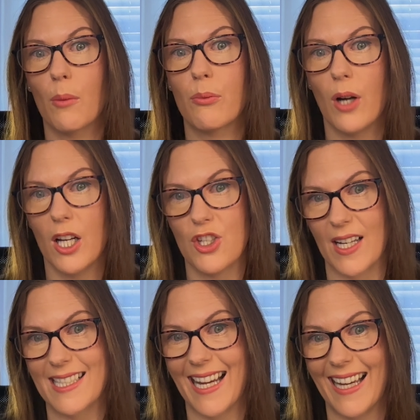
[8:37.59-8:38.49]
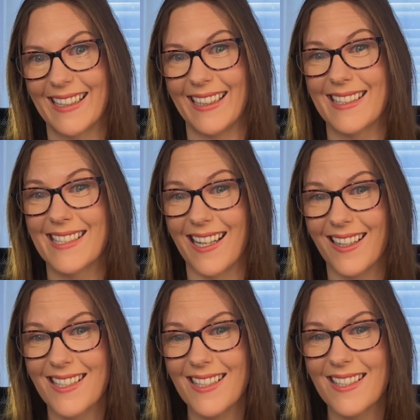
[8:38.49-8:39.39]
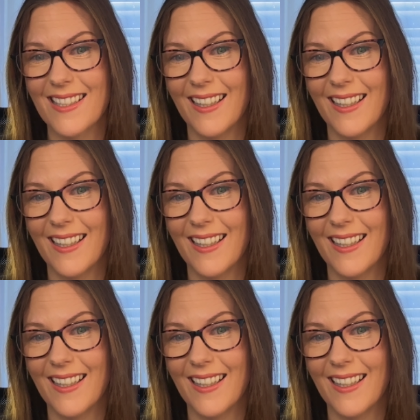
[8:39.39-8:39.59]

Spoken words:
project can't get started,